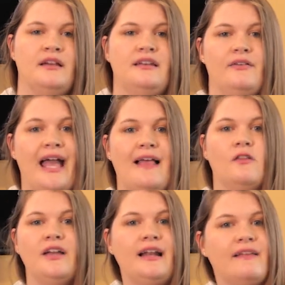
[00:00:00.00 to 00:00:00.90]
Now again,
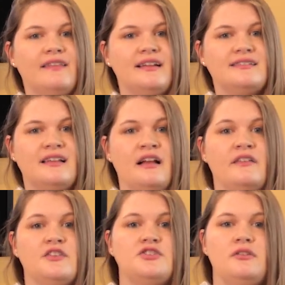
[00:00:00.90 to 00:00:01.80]
looking at this,
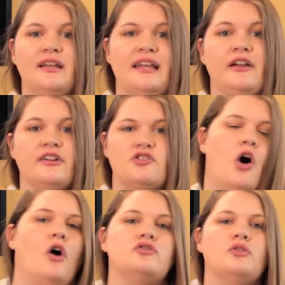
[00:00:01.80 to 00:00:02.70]
the student here is
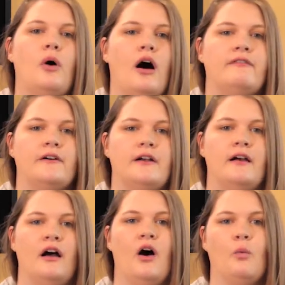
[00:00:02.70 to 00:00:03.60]
also offered
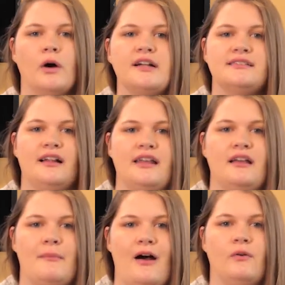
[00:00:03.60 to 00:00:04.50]
a work study
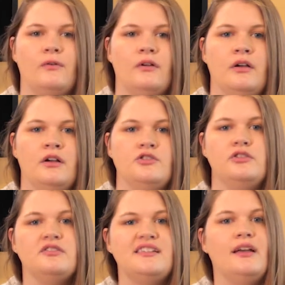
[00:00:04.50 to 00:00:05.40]
amount. So
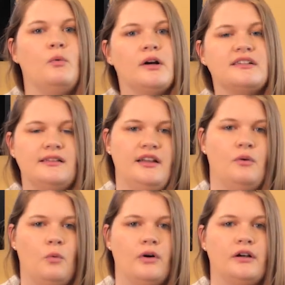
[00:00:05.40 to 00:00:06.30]
you'll see a work study
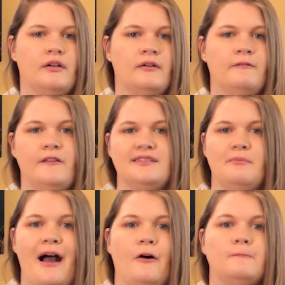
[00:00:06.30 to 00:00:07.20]
award for this
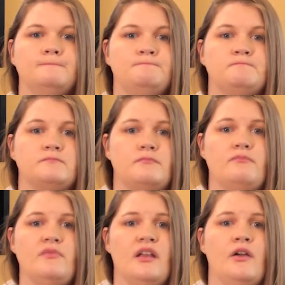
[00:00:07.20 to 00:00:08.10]
amount.
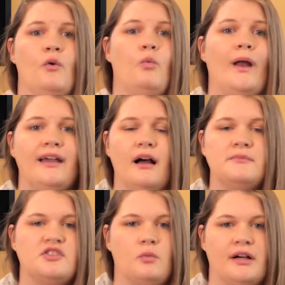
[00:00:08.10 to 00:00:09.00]
When it
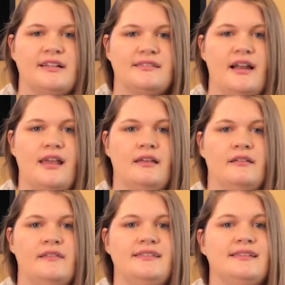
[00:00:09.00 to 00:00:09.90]
comes to work study,
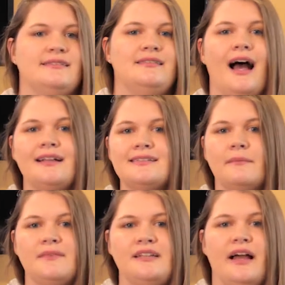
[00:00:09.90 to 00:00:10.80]
this is not
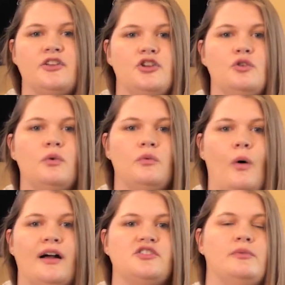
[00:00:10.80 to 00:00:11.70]
something that you would
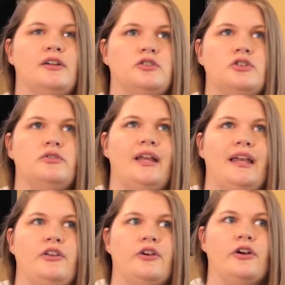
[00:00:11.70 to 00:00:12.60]
want to include
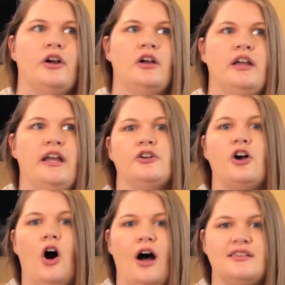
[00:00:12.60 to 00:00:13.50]
in your
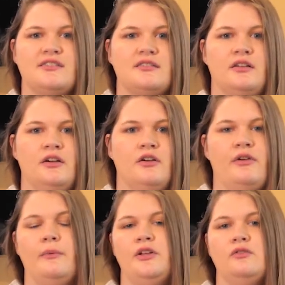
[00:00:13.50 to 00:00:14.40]
cost,
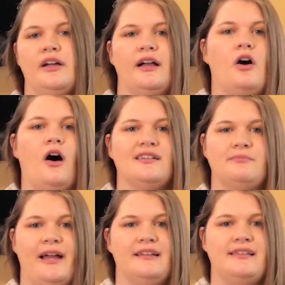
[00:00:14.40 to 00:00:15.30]
right? When you look at
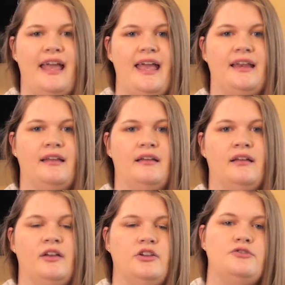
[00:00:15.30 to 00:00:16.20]
cost minus aid,
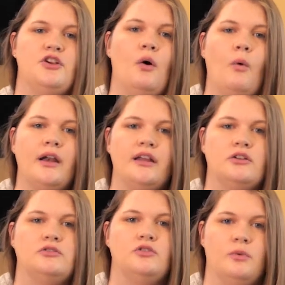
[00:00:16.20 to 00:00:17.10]
you don't want to
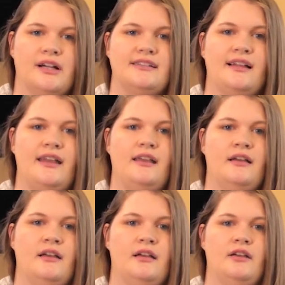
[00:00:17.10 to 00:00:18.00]
include the work study.
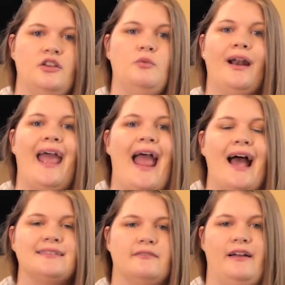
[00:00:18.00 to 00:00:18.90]
You want to
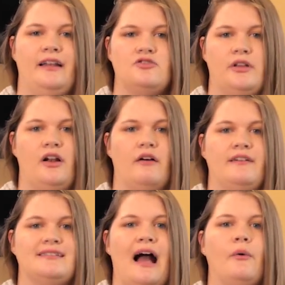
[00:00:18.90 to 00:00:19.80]
ask the financial aid
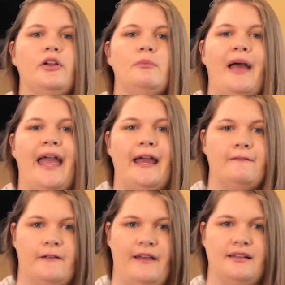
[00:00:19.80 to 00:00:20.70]
office, how are you paid
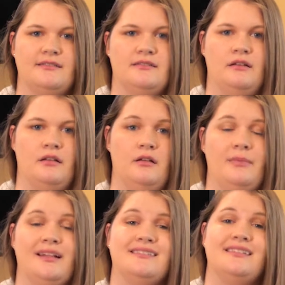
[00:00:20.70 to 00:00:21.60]
for this?
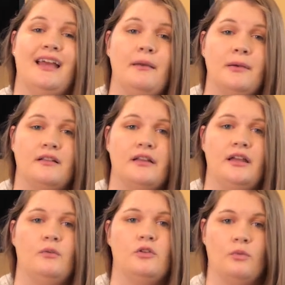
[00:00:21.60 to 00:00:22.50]
Because
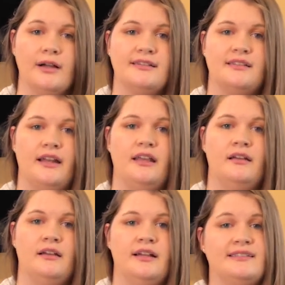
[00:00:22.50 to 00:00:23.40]
typically with work study,
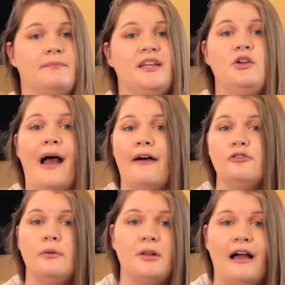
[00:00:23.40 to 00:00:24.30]
it's something you have
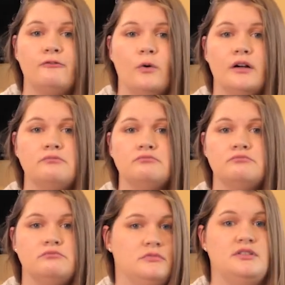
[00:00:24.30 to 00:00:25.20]
to apply for.
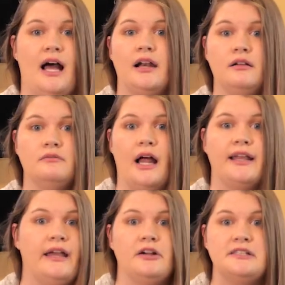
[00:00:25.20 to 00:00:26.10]
It's not a
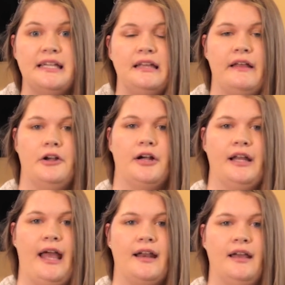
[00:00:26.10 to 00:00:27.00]
guarantee that you're going
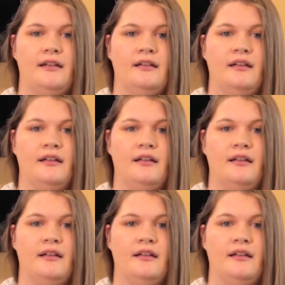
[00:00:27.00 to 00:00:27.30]
to get it.